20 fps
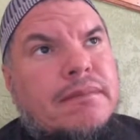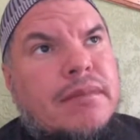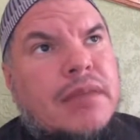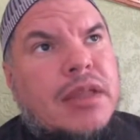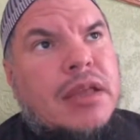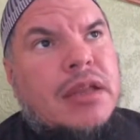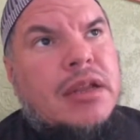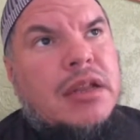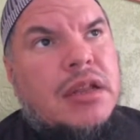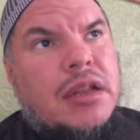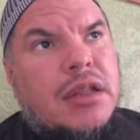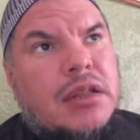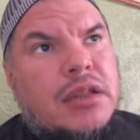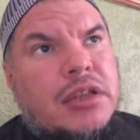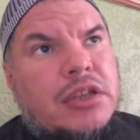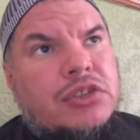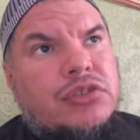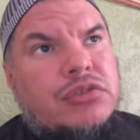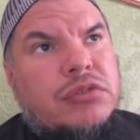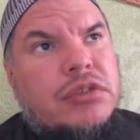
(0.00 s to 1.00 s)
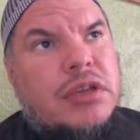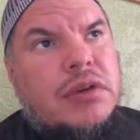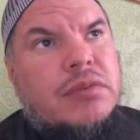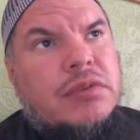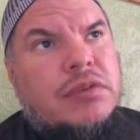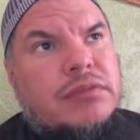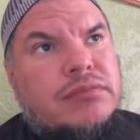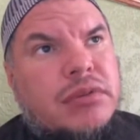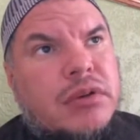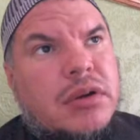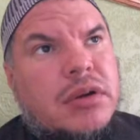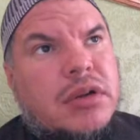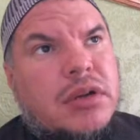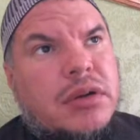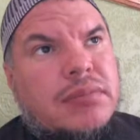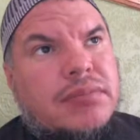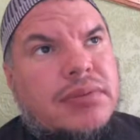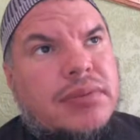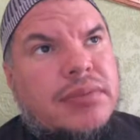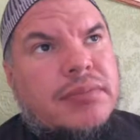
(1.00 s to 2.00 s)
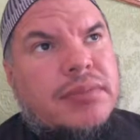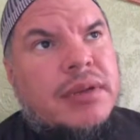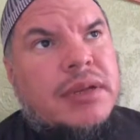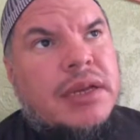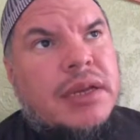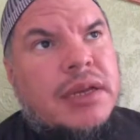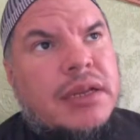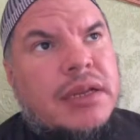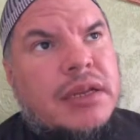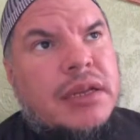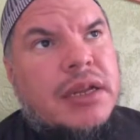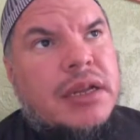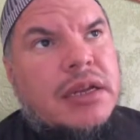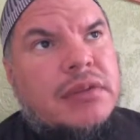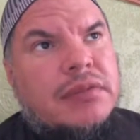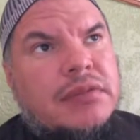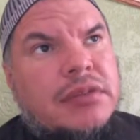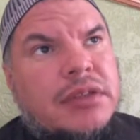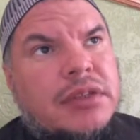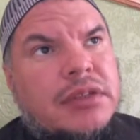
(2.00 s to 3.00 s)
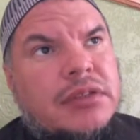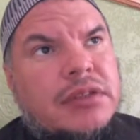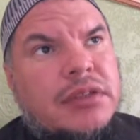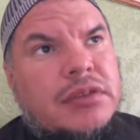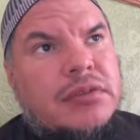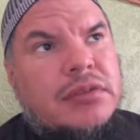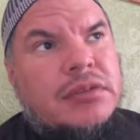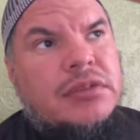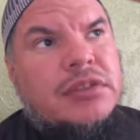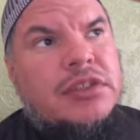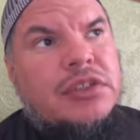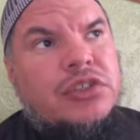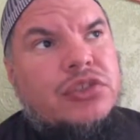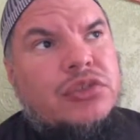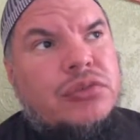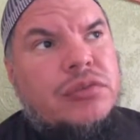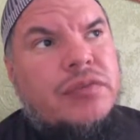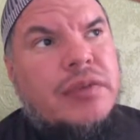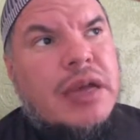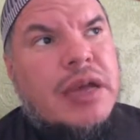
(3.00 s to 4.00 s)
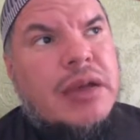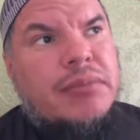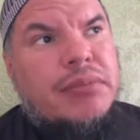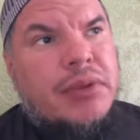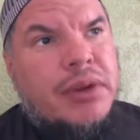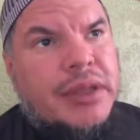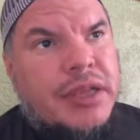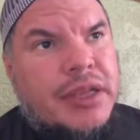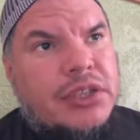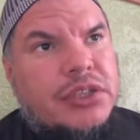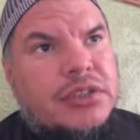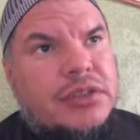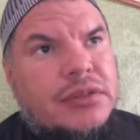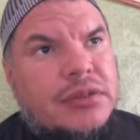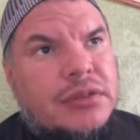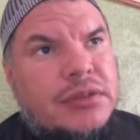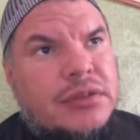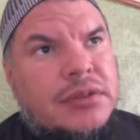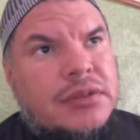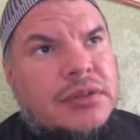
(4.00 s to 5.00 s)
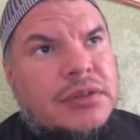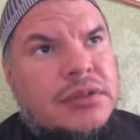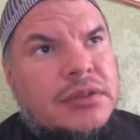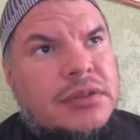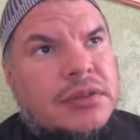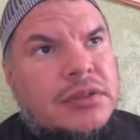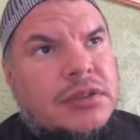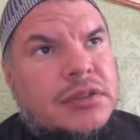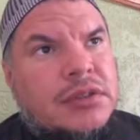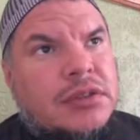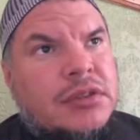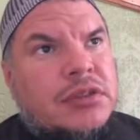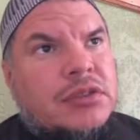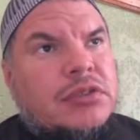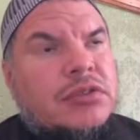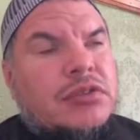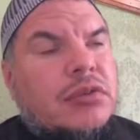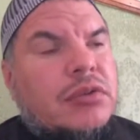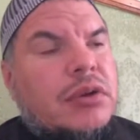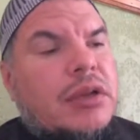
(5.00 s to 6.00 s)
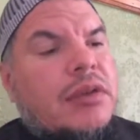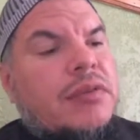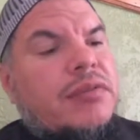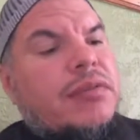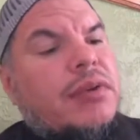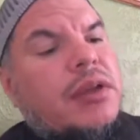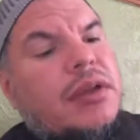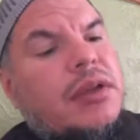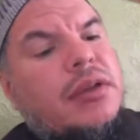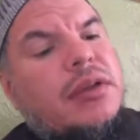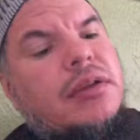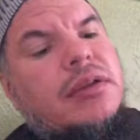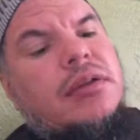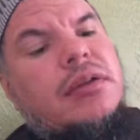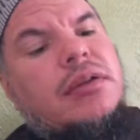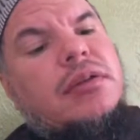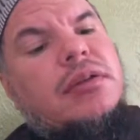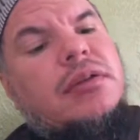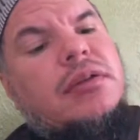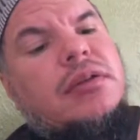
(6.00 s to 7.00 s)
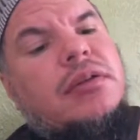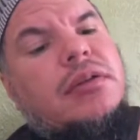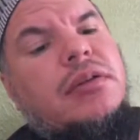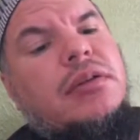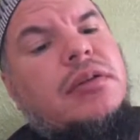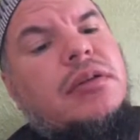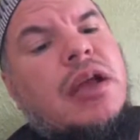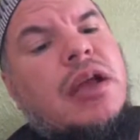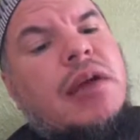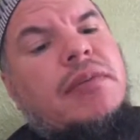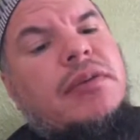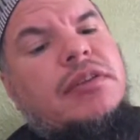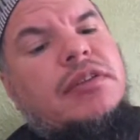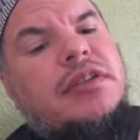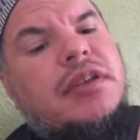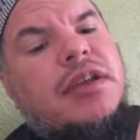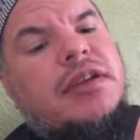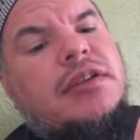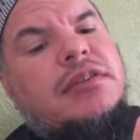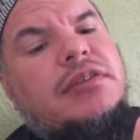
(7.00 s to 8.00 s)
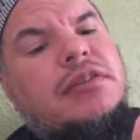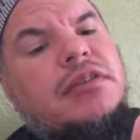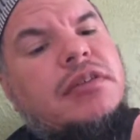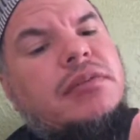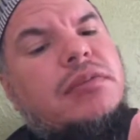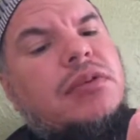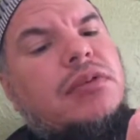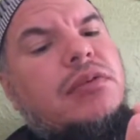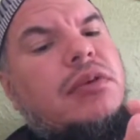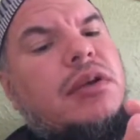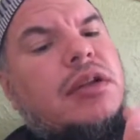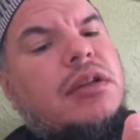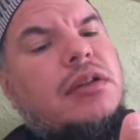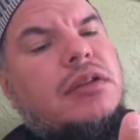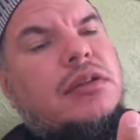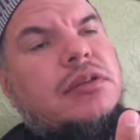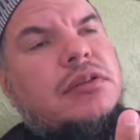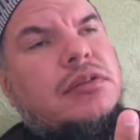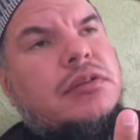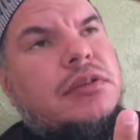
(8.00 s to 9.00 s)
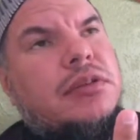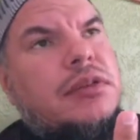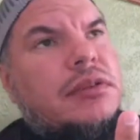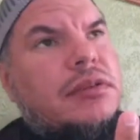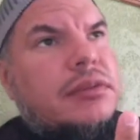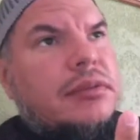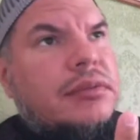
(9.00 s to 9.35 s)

And another issue that was brought up, but not in a lot of detail, was the issue of abrogation. So if we have a text of the Quran and the Sunnah,